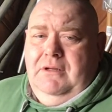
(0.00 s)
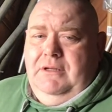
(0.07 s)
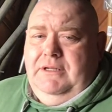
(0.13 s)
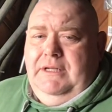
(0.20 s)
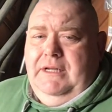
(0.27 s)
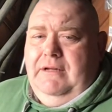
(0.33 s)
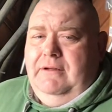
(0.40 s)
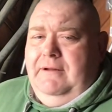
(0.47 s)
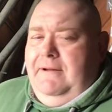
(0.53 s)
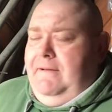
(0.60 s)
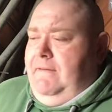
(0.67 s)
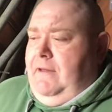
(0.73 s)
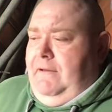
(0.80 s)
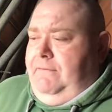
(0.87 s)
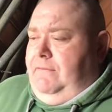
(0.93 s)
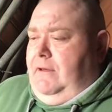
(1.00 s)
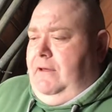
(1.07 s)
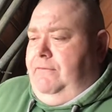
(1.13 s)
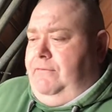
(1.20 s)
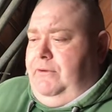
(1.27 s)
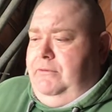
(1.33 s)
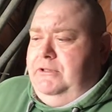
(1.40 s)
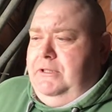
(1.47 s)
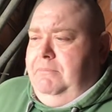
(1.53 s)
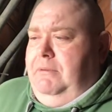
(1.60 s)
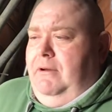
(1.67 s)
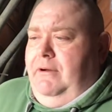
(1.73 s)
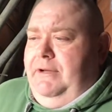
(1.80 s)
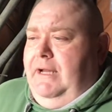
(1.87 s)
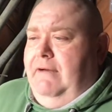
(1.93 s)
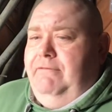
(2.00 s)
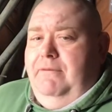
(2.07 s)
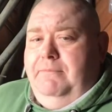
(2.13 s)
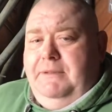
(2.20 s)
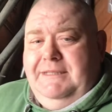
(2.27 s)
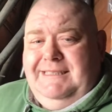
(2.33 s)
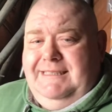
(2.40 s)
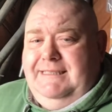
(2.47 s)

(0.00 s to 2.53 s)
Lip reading: you know, if you supply nothing but